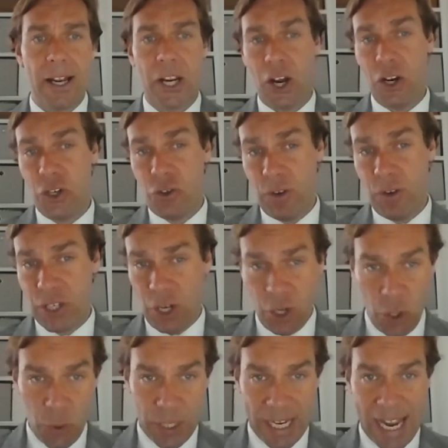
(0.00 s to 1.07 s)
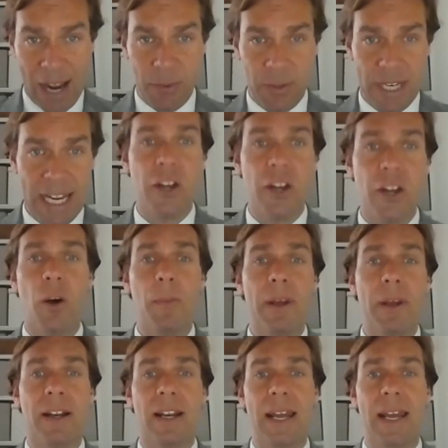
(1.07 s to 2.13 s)
Countries are losing out
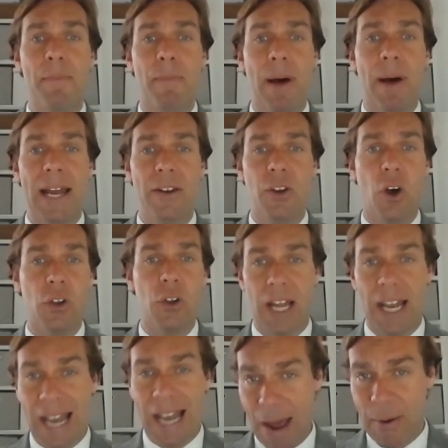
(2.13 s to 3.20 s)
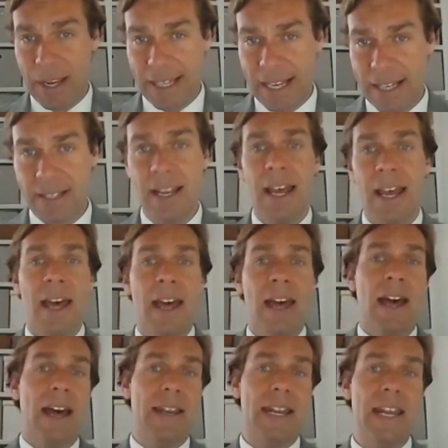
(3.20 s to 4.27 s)
economically by not allowing this.
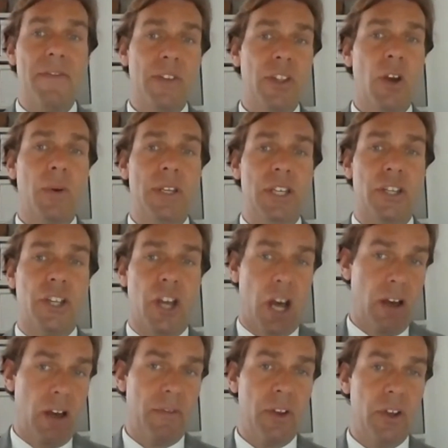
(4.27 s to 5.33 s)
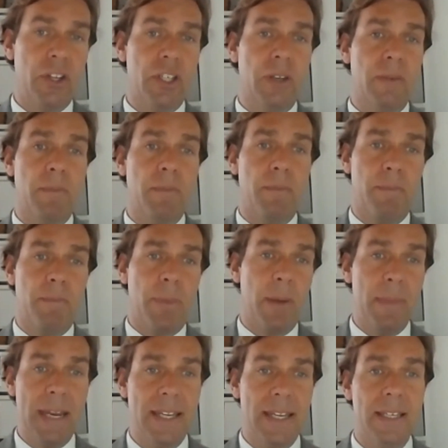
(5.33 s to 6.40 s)
And even though it is covered and
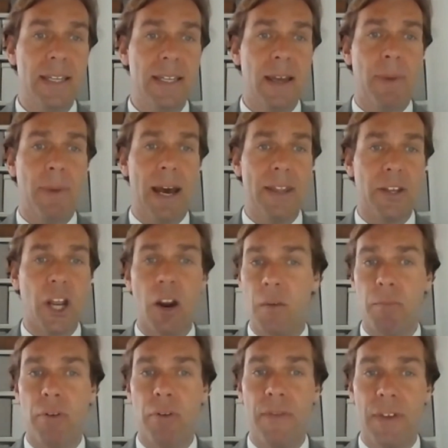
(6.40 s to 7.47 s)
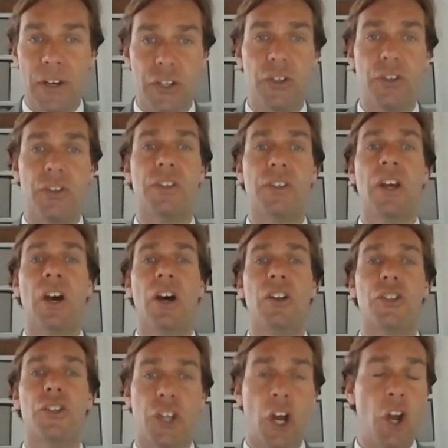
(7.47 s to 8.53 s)
permitted by the current provisions
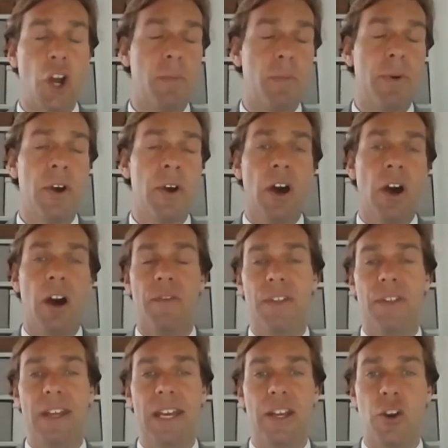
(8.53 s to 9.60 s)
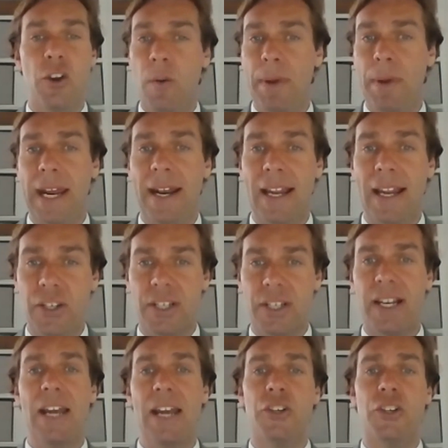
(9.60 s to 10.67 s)
and scope of the European
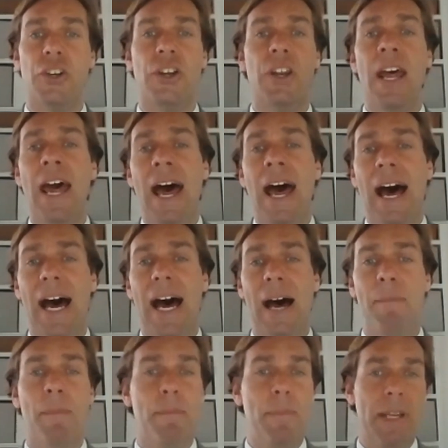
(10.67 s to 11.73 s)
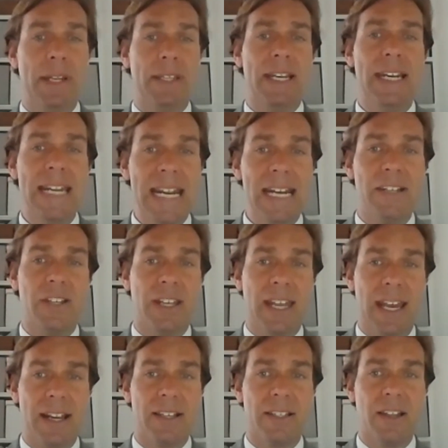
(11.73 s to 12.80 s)
legislation, but the need to
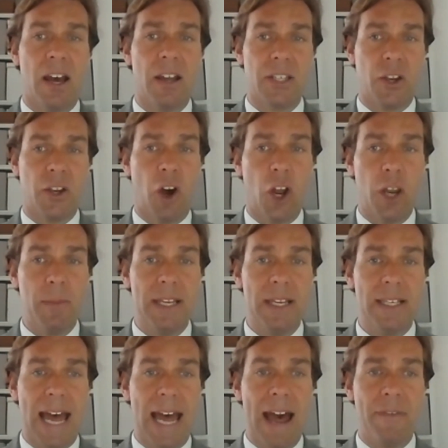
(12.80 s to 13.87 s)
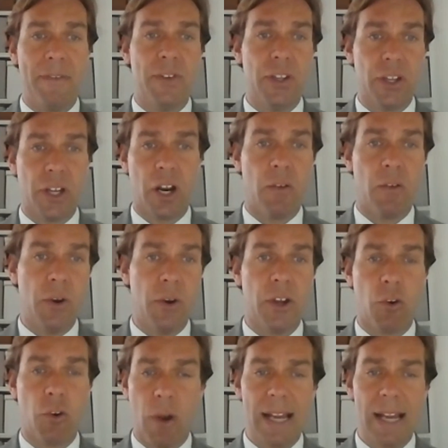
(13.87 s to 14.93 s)
kickstart economies after the corona
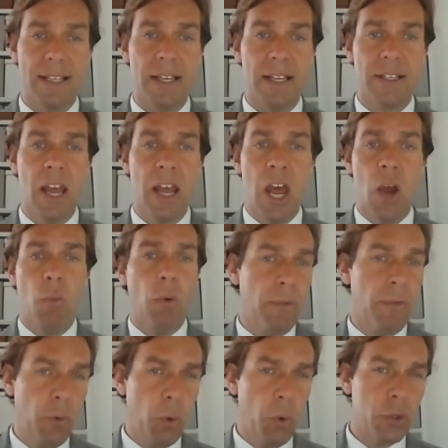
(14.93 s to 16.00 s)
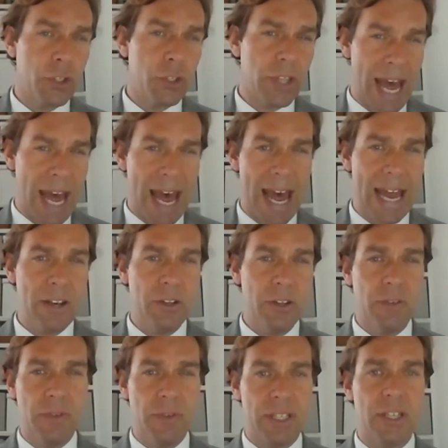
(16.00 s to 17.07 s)
crisis will force the
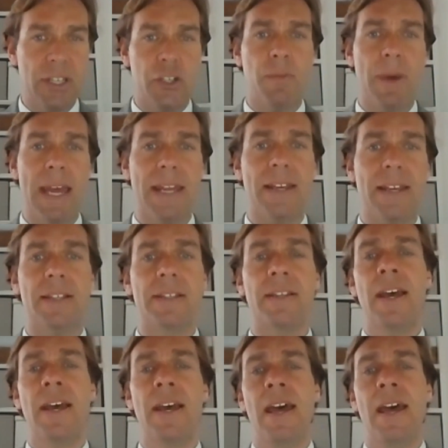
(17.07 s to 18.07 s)
hand of decision makers.